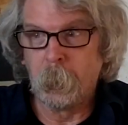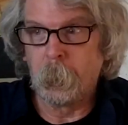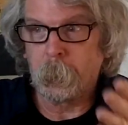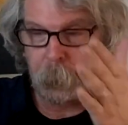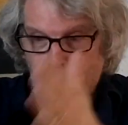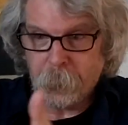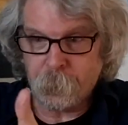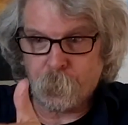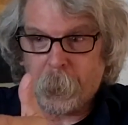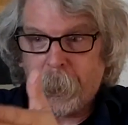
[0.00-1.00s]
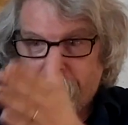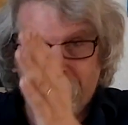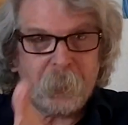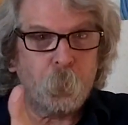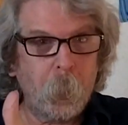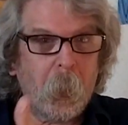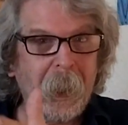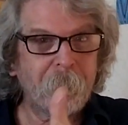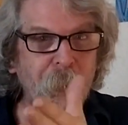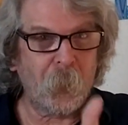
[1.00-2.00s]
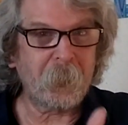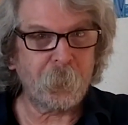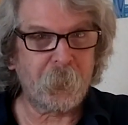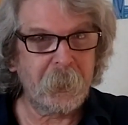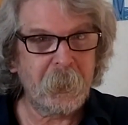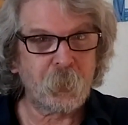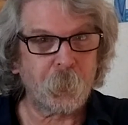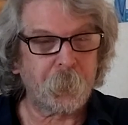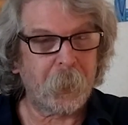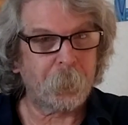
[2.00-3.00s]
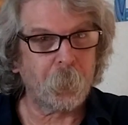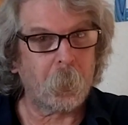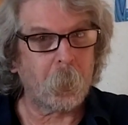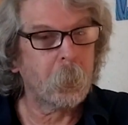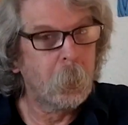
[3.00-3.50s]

cut and dry, that's what life is like for teenagers type song.